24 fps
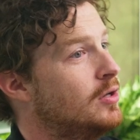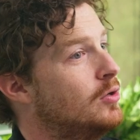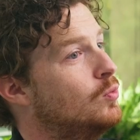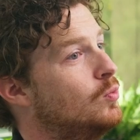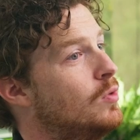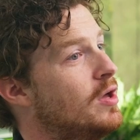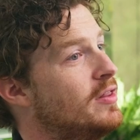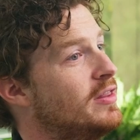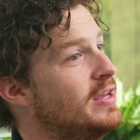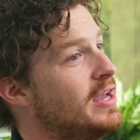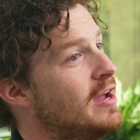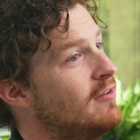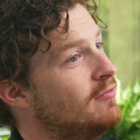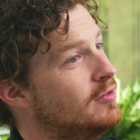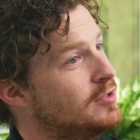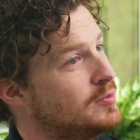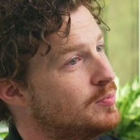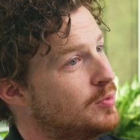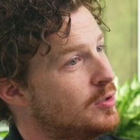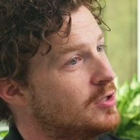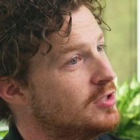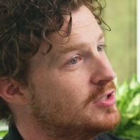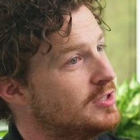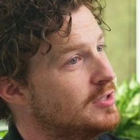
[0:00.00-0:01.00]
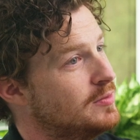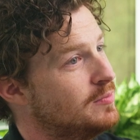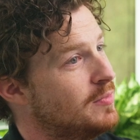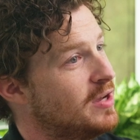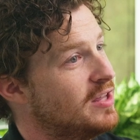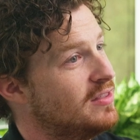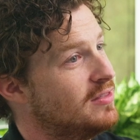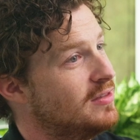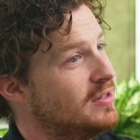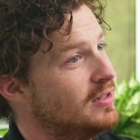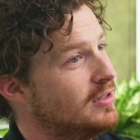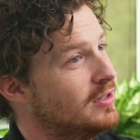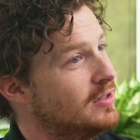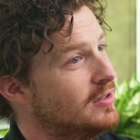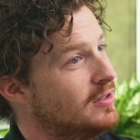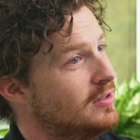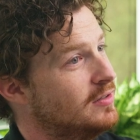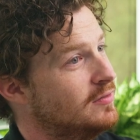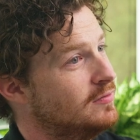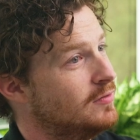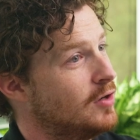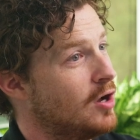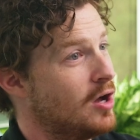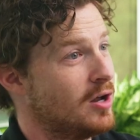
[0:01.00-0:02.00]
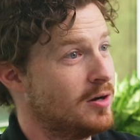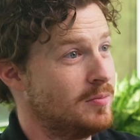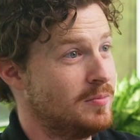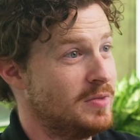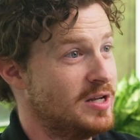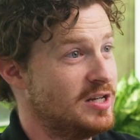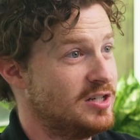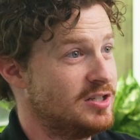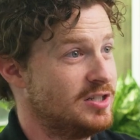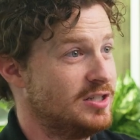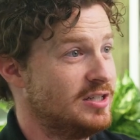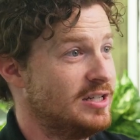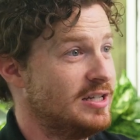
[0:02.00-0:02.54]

While the average person might think of automation